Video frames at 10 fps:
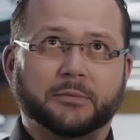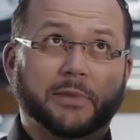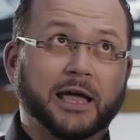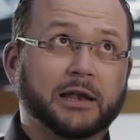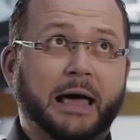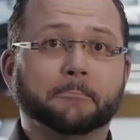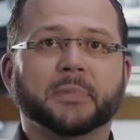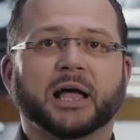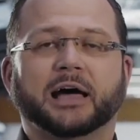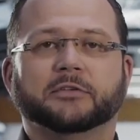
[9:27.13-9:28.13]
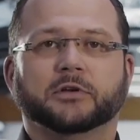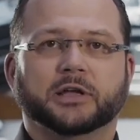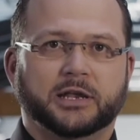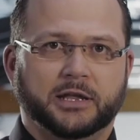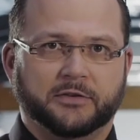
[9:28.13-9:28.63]
a lamp circuit or
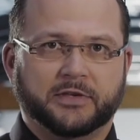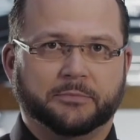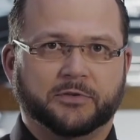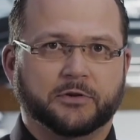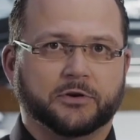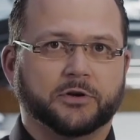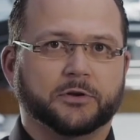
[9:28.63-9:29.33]
something like that.